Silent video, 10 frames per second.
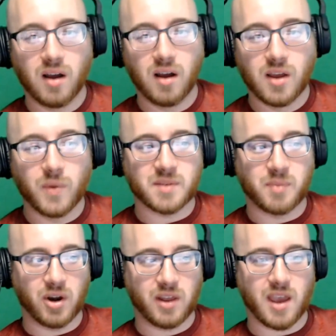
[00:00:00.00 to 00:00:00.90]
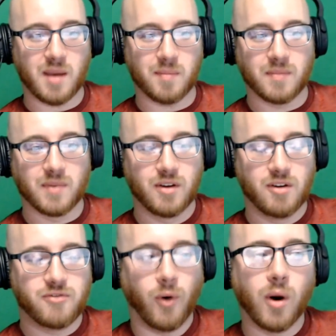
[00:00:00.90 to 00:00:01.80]
was a party game.
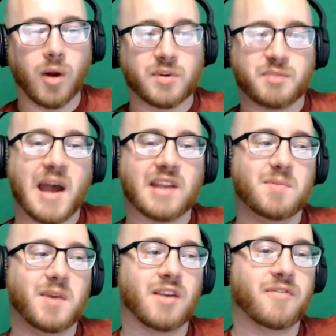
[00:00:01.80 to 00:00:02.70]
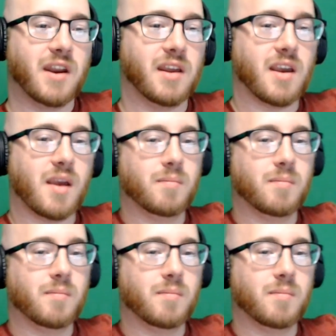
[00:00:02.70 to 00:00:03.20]
4 was back to being a fighting game.